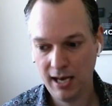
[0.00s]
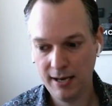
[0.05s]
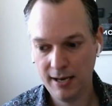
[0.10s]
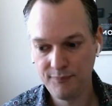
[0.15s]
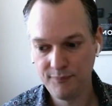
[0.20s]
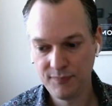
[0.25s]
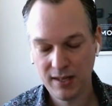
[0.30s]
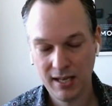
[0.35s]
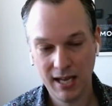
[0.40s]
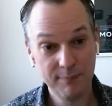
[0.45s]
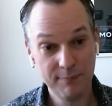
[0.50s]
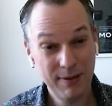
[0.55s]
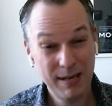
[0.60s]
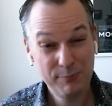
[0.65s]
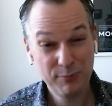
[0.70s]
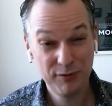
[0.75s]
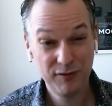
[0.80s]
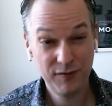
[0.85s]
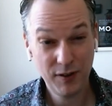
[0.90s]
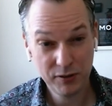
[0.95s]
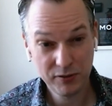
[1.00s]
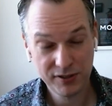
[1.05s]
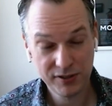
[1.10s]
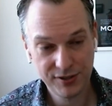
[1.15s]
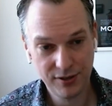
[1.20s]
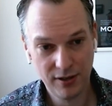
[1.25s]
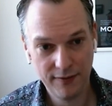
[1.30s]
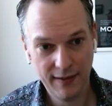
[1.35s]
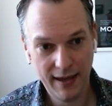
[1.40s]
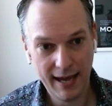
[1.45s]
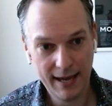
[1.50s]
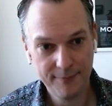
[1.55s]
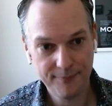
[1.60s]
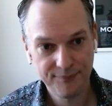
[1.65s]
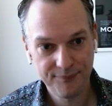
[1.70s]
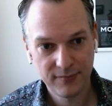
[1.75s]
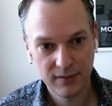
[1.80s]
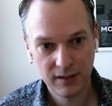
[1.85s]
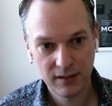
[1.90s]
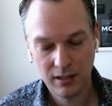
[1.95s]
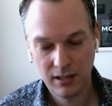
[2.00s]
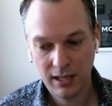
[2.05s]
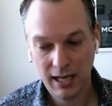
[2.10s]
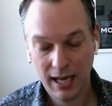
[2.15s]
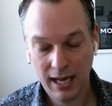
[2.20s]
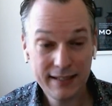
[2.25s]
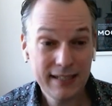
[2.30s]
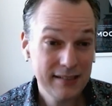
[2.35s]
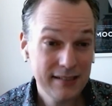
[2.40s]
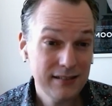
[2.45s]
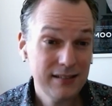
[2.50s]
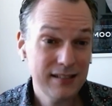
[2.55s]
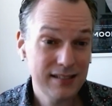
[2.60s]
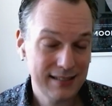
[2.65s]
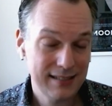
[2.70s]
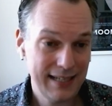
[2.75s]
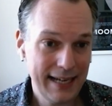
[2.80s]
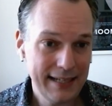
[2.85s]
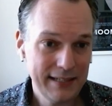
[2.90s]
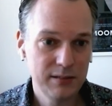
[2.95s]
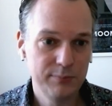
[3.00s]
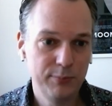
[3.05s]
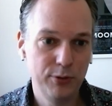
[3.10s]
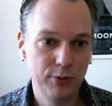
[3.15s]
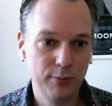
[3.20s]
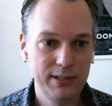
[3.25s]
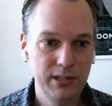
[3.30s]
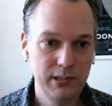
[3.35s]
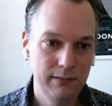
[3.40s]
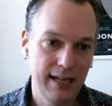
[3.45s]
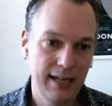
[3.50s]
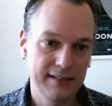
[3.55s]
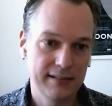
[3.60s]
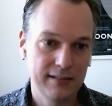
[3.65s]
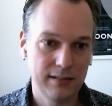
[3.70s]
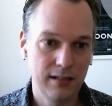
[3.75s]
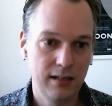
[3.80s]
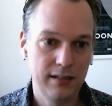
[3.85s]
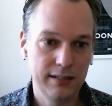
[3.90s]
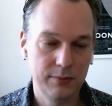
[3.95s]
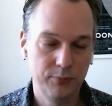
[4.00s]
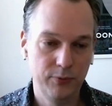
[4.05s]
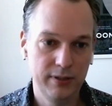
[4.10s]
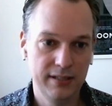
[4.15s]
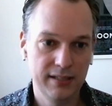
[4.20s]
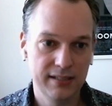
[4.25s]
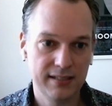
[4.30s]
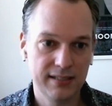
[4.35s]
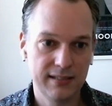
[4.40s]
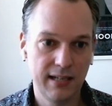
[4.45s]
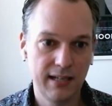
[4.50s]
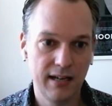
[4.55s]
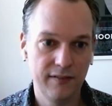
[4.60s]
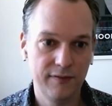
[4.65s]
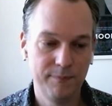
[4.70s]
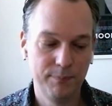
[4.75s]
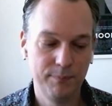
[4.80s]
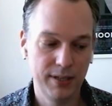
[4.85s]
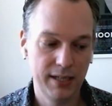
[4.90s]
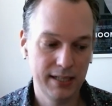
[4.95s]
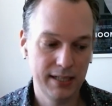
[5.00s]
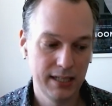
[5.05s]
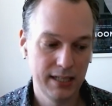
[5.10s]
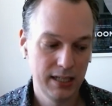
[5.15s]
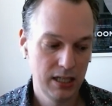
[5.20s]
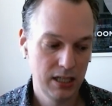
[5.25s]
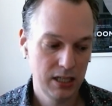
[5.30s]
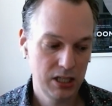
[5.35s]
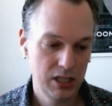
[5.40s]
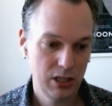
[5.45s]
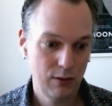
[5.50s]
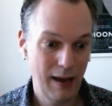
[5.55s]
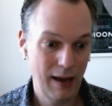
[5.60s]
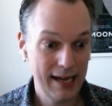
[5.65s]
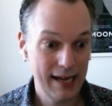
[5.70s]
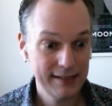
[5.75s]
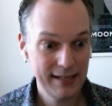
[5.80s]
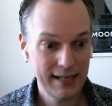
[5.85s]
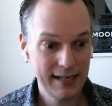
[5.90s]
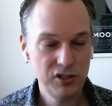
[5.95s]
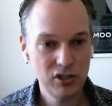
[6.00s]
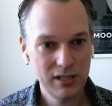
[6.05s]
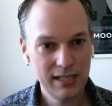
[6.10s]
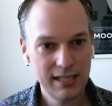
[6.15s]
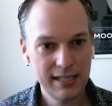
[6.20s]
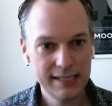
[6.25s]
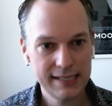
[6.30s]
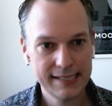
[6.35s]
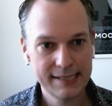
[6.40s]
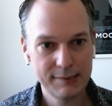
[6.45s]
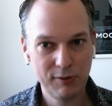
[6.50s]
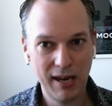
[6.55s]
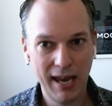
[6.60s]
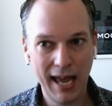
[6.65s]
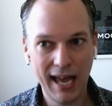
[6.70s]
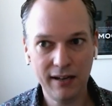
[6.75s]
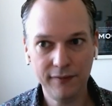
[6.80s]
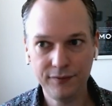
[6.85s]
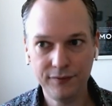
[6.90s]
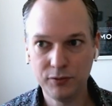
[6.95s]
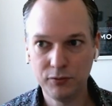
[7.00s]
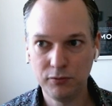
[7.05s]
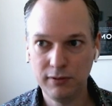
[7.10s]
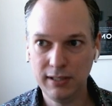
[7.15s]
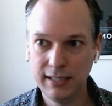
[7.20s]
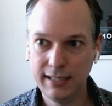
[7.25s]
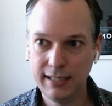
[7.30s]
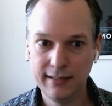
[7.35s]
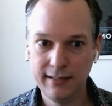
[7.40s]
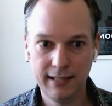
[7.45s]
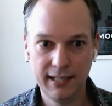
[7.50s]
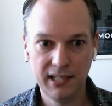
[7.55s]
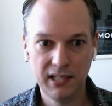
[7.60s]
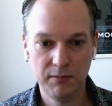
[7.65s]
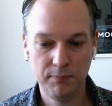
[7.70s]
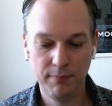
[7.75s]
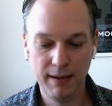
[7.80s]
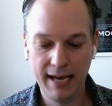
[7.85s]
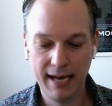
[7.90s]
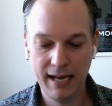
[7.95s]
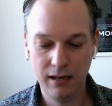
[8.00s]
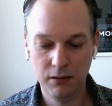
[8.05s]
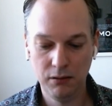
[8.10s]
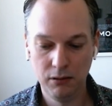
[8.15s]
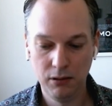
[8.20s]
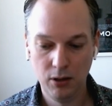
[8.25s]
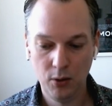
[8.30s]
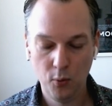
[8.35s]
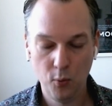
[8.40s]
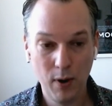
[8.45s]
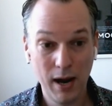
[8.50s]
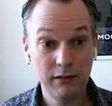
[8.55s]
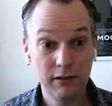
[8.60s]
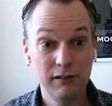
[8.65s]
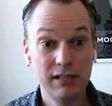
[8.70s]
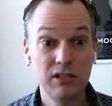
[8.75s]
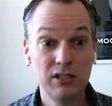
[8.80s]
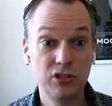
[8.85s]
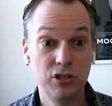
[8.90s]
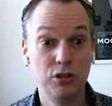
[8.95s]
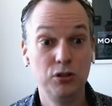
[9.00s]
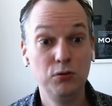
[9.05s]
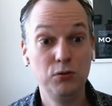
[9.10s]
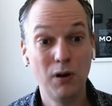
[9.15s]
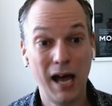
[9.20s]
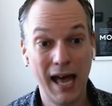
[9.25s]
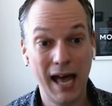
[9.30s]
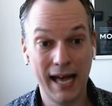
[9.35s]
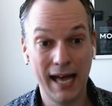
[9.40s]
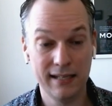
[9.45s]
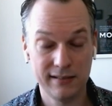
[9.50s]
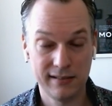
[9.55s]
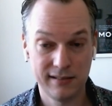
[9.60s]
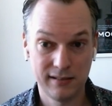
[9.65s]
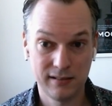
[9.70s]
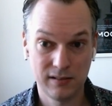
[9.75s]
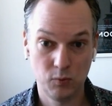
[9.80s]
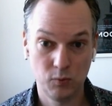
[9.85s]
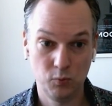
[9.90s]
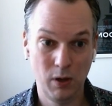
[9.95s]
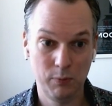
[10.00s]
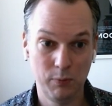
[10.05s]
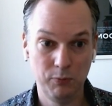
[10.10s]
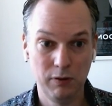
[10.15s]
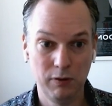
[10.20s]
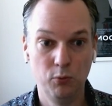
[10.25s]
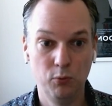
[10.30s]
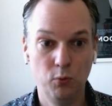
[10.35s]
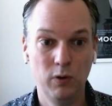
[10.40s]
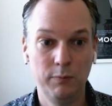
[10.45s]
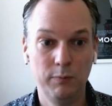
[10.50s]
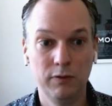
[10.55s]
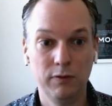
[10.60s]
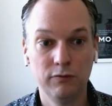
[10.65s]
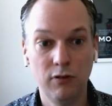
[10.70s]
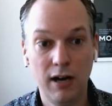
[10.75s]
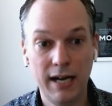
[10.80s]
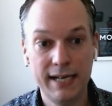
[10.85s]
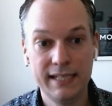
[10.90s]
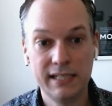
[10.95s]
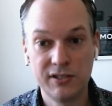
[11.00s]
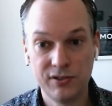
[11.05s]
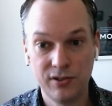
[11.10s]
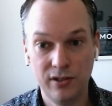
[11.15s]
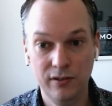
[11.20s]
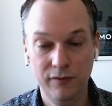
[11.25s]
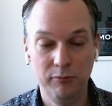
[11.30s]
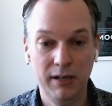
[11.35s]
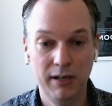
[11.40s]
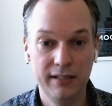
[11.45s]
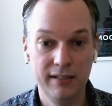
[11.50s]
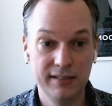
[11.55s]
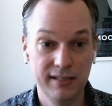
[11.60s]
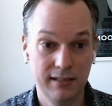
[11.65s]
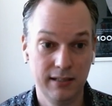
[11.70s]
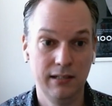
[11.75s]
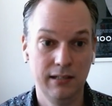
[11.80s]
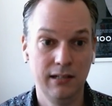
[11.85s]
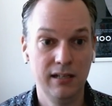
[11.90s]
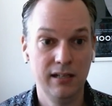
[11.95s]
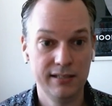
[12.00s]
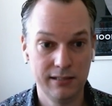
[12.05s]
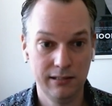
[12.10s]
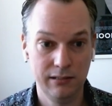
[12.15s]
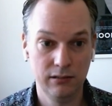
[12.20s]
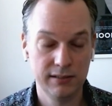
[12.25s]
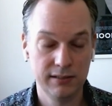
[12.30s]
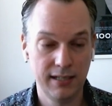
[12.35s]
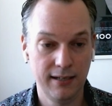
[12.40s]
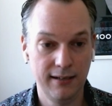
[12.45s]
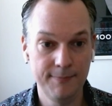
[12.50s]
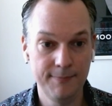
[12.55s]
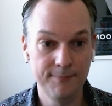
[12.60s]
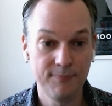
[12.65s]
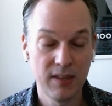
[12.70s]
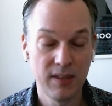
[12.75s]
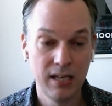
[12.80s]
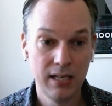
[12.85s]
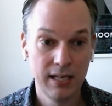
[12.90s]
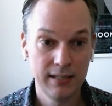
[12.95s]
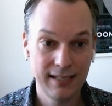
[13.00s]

And people focus on that. And that's understandable when you get started with this stuff. But, you know, as engineers, we have to really think about wearing two hats when we're writing software that's going to last a long time.